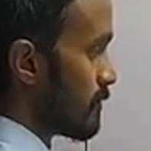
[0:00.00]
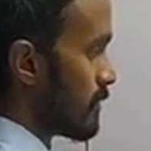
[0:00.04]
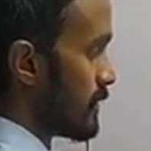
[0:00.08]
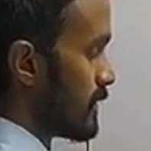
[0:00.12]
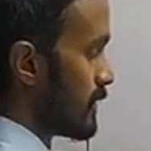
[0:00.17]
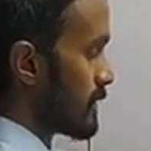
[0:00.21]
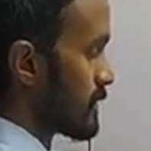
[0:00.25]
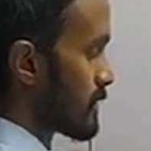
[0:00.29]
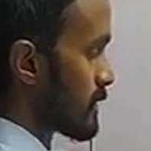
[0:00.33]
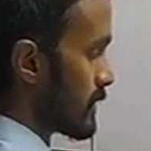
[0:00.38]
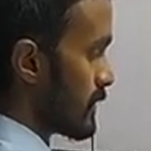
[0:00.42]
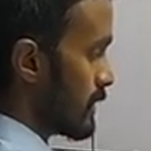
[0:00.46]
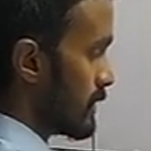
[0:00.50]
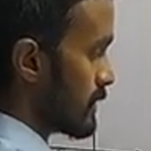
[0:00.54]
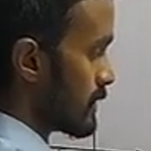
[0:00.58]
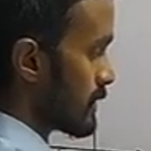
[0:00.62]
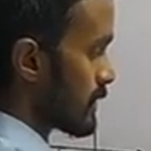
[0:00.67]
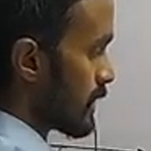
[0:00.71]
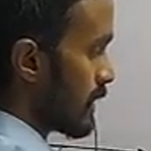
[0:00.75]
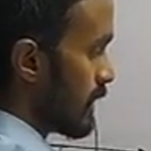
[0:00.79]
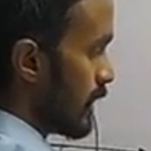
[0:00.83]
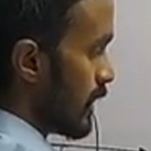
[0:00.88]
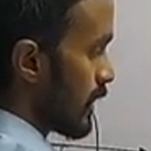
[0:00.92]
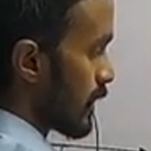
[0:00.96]

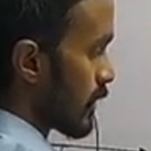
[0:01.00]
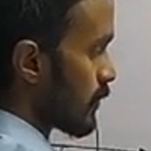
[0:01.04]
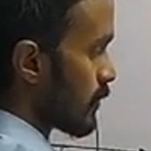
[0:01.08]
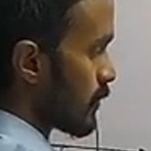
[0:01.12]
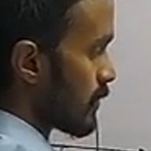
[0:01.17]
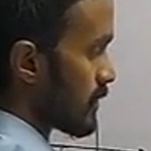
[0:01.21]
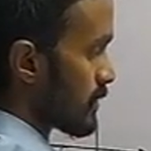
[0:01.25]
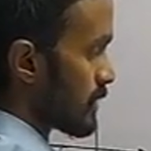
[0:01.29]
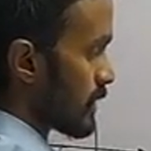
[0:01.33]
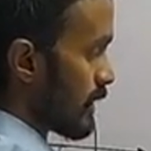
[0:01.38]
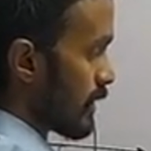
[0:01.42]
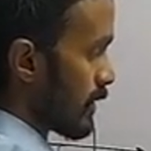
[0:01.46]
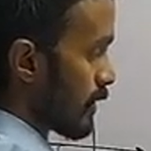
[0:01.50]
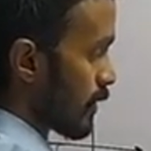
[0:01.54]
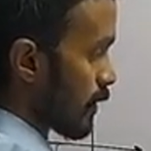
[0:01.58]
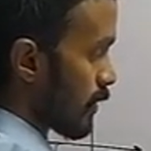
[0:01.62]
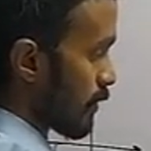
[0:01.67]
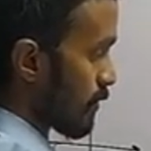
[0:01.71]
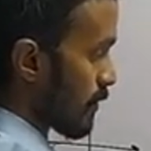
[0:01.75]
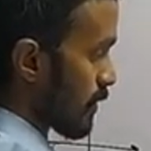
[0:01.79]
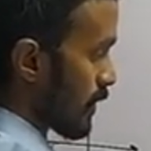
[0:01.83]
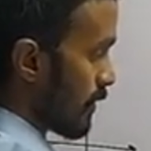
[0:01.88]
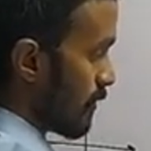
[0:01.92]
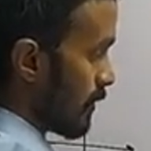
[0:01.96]
distance to the
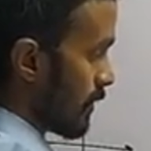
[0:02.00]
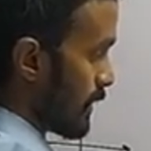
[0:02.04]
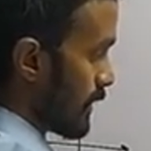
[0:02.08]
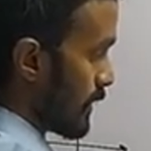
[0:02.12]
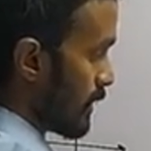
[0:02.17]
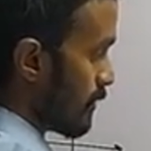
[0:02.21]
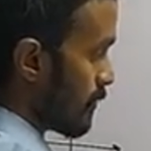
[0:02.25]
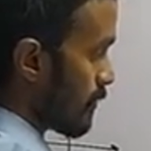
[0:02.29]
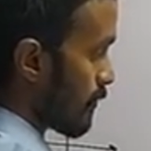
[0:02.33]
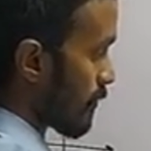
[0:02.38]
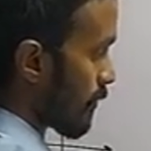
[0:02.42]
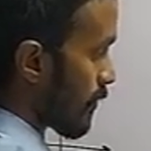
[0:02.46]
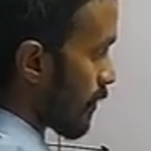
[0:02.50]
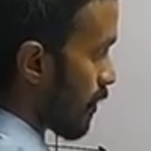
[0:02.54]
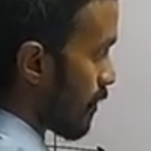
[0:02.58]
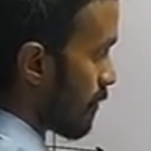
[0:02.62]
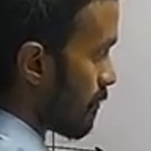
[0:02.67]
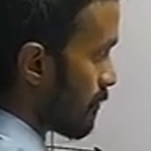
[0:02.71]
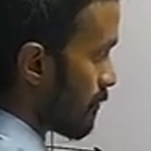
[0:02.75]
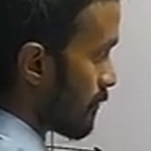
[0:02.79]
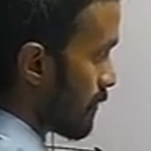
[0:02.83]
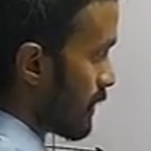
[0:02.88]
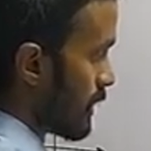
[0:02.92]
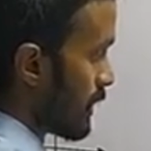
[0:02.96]
center of gravity
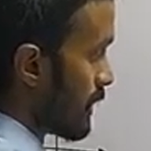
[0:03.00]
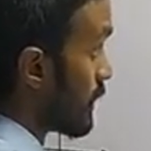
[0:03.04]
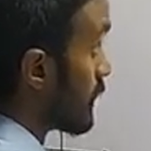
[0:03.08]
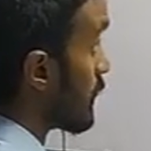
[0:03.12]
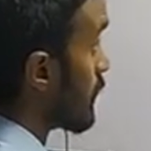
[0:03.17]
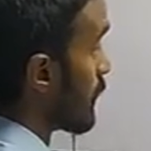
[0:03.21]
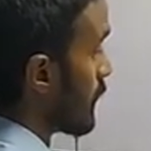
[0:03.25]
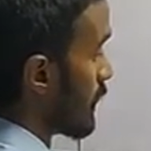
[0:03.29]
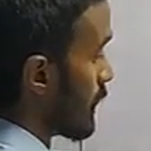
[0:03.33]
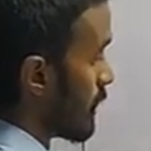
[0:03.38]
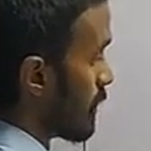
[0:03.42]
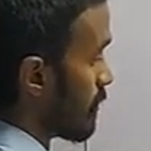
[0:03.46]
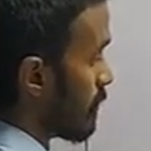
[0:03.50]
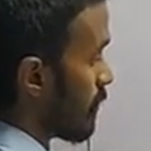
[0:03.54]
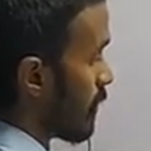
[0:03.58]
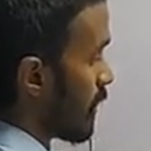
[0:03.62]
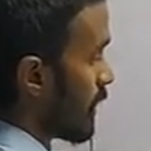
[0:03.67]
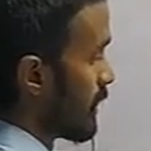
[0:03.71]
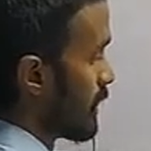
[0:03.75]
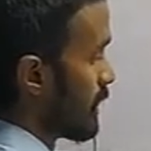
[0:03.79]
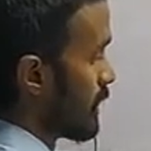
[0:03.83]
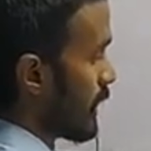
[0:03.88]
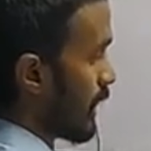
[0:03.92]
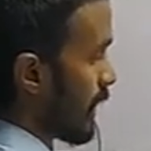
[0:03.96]
from the
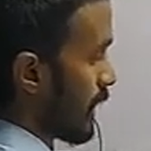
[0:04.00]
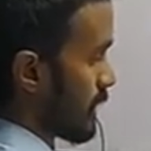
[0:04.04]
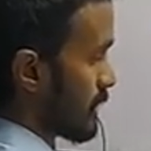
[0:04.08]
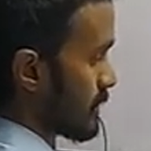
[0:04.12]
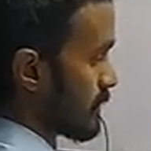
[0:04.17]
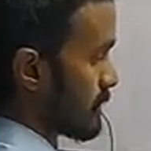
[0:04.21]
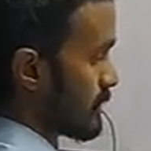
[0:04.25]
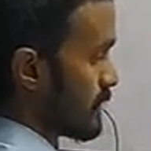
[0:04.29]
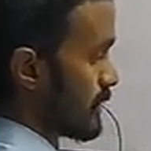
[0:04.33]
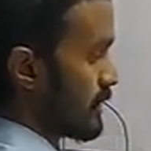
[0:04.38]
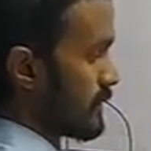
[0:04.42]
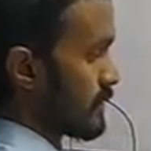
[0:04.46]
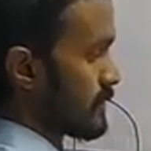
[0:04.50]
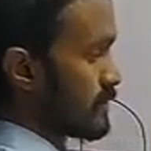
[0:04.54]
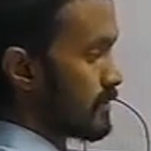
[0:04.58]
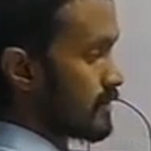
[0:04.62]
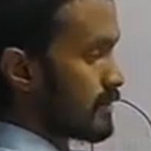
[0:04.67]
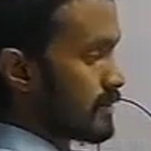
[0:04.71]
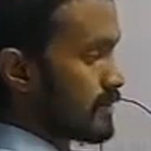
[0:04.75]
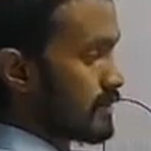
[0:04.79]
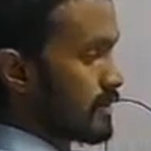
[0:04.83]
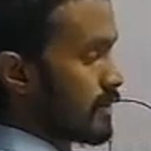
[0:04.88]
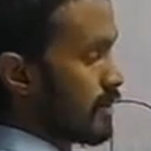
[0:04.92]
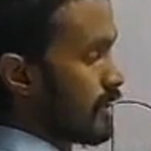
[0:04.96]

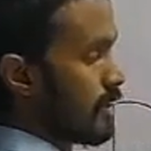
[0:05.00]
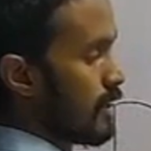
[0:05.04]
y-axis